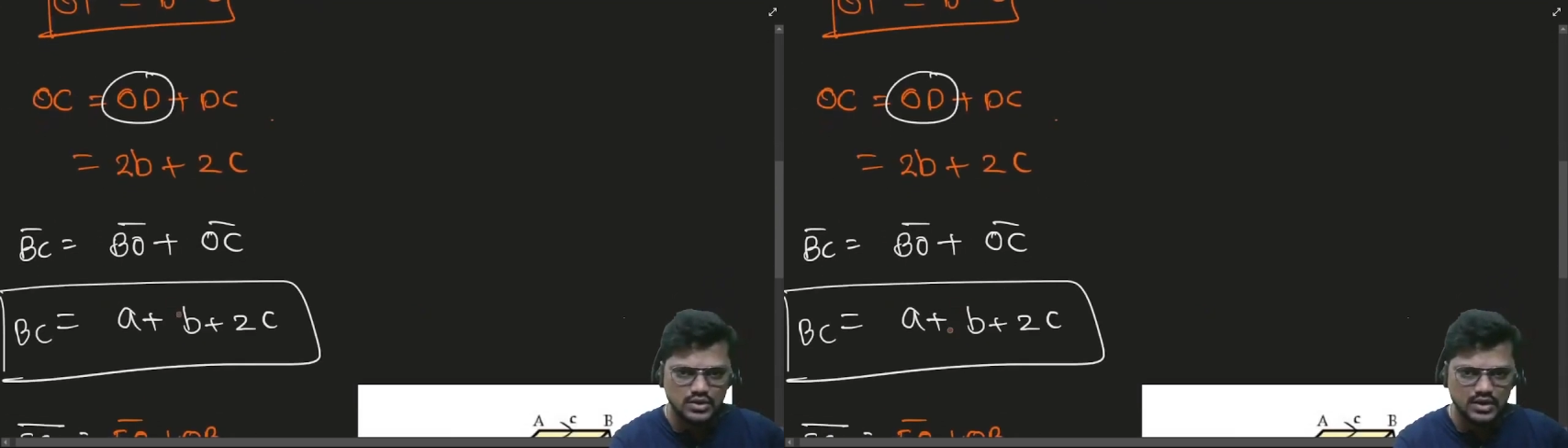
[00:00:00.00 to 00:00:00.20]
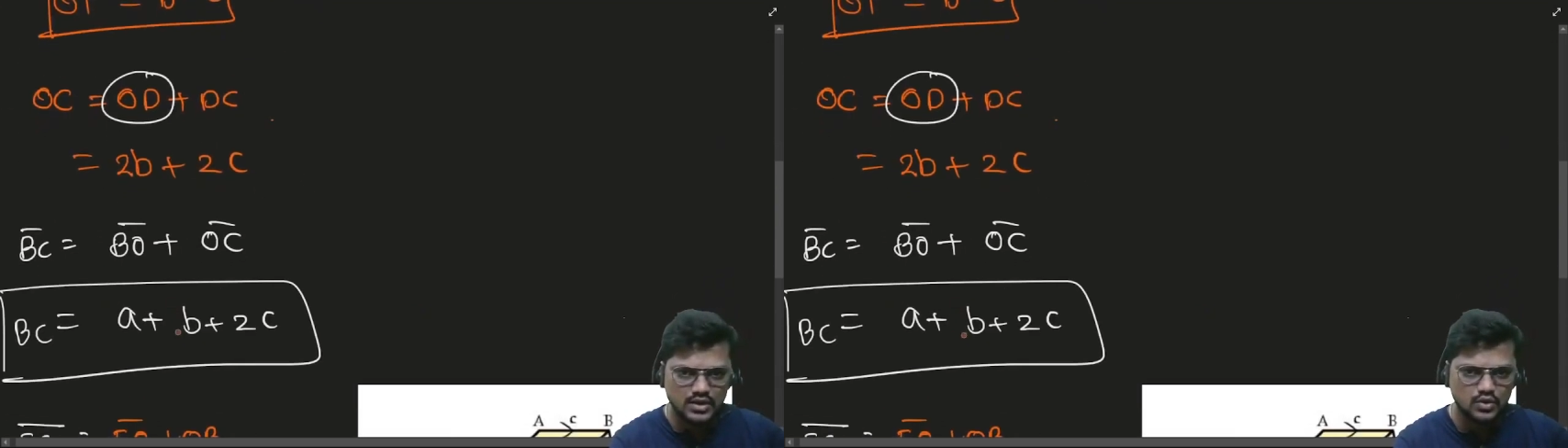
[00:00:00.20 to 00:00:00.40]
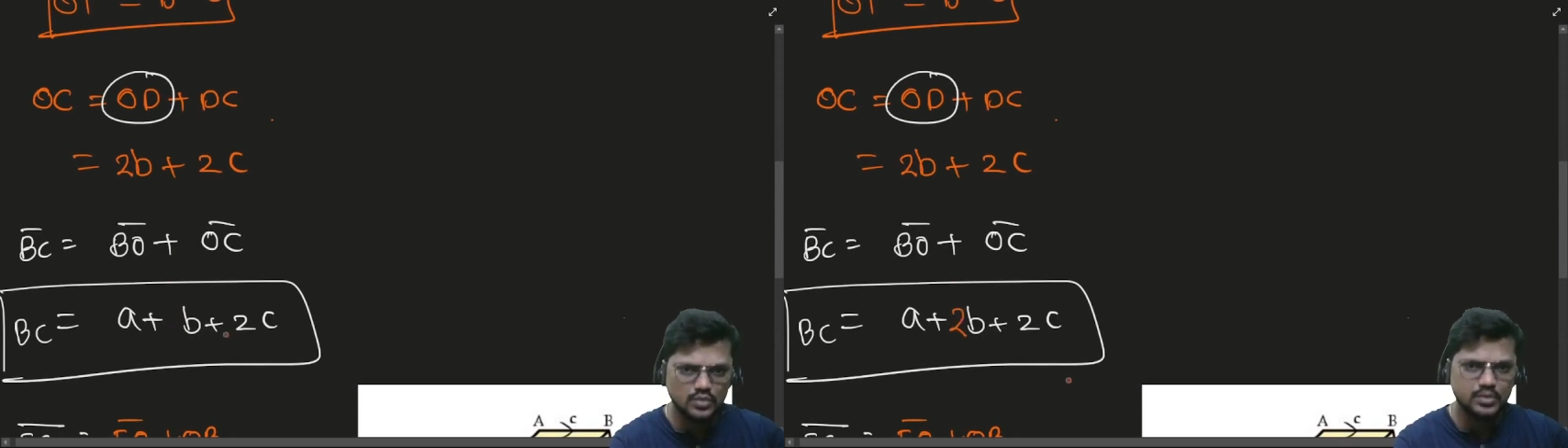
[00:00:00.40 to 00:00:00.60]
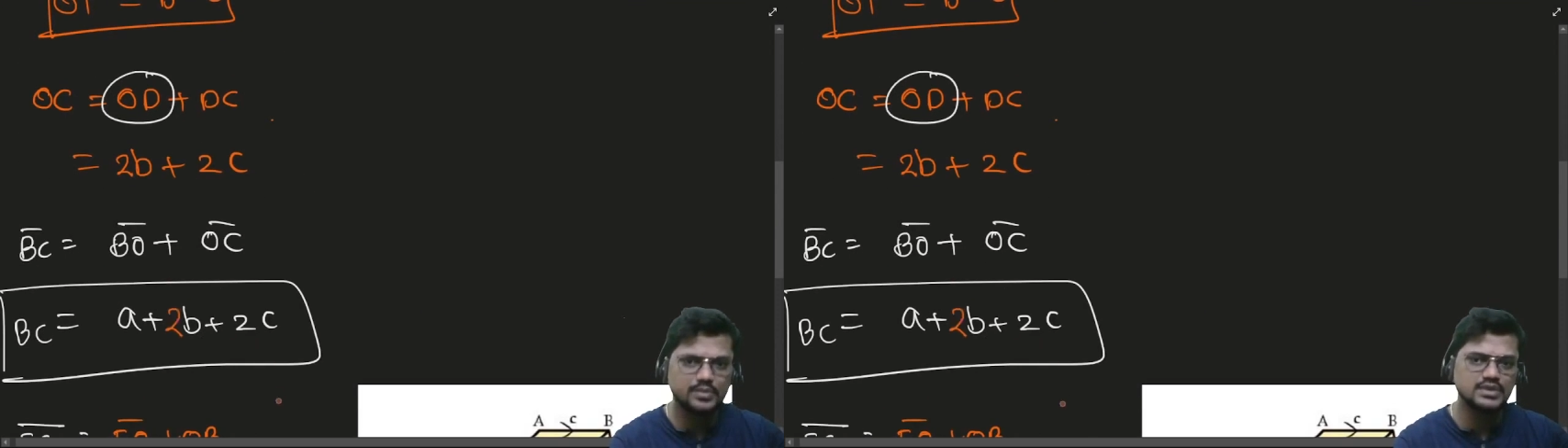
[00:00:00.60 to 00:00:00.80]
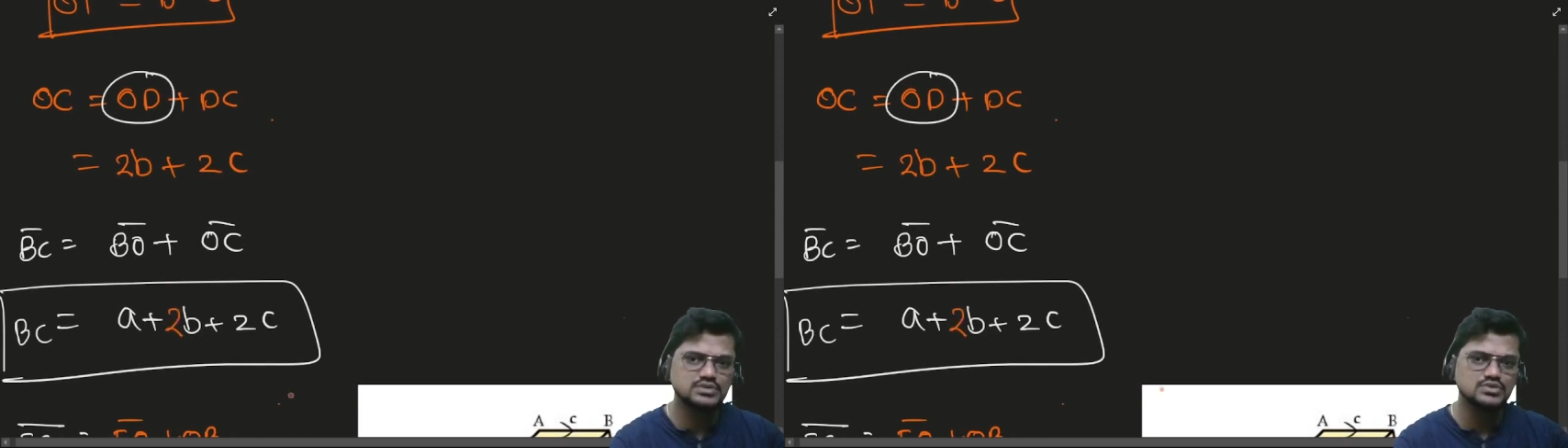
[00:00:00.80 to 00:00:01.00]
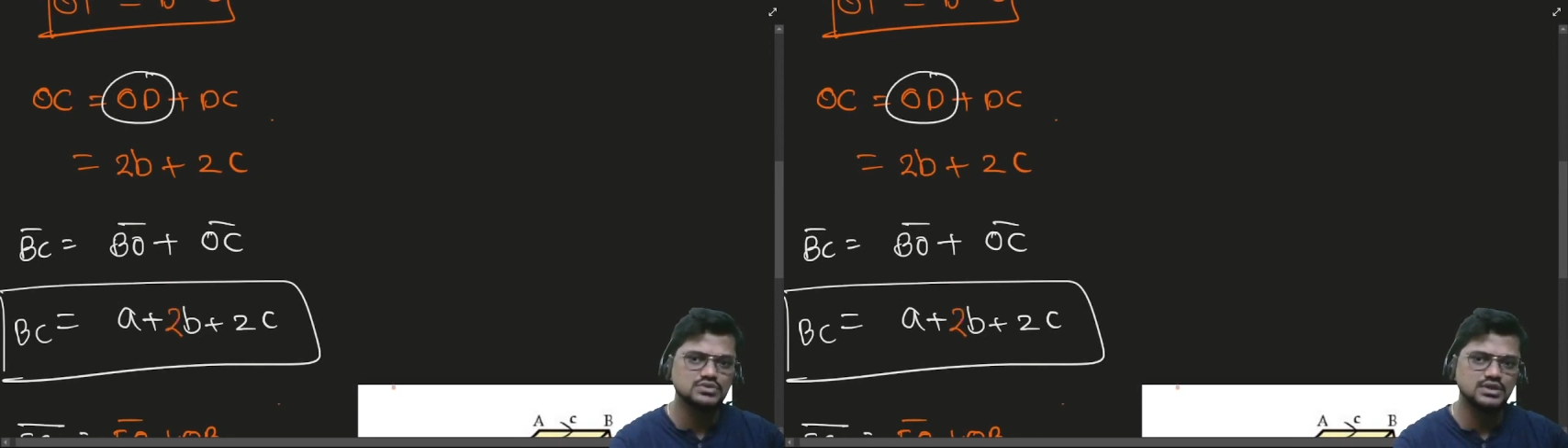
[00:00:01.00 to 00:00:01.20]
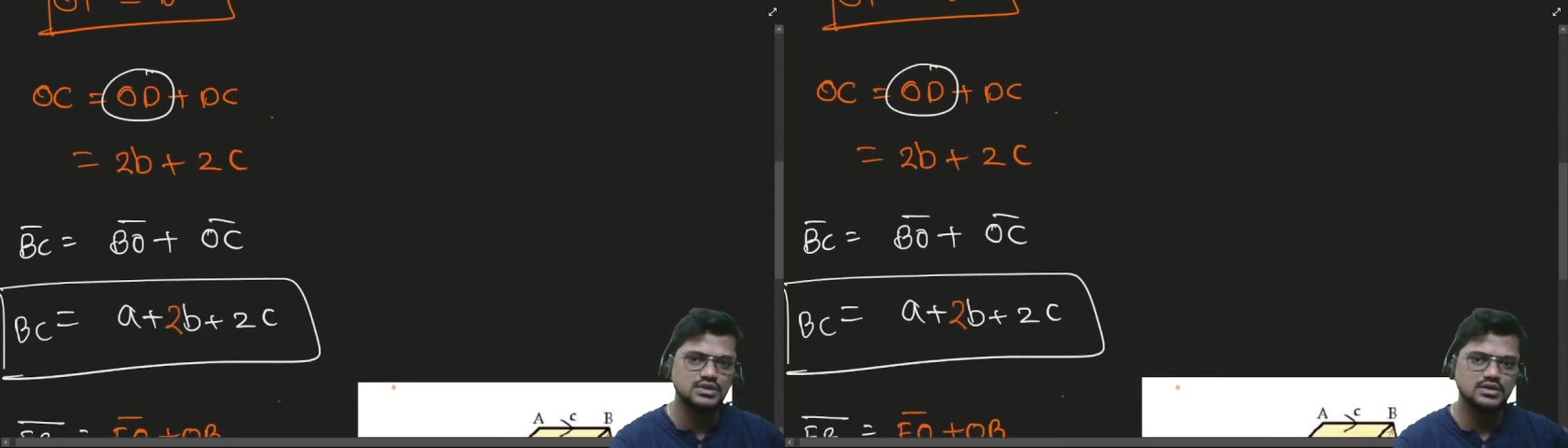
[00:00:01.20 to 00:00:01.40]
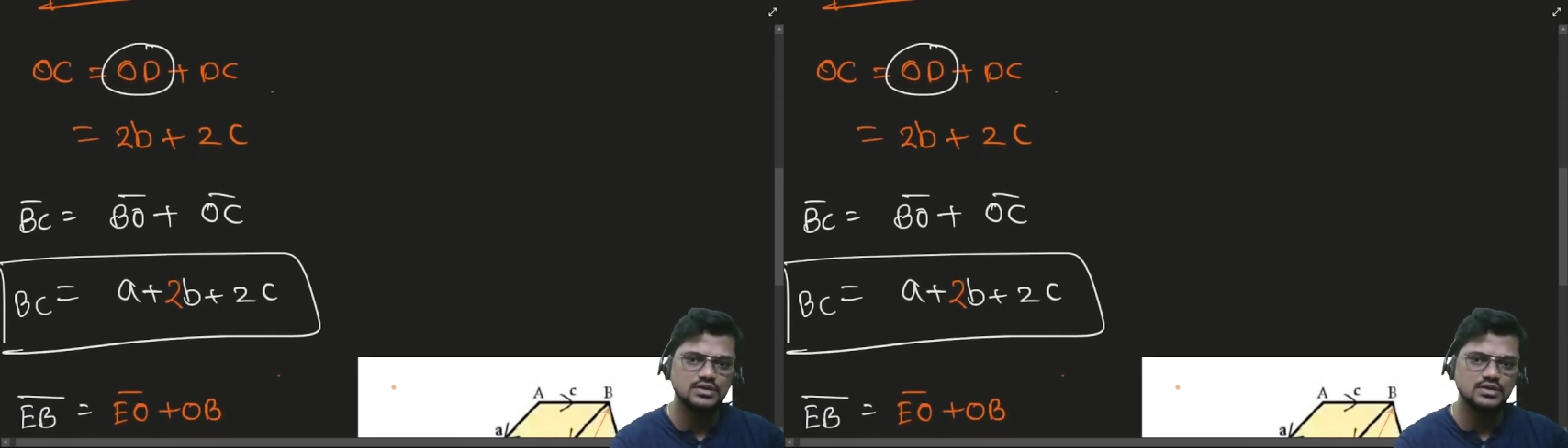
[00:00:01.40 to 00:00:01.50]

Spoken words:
you'll get 2B plus 2C.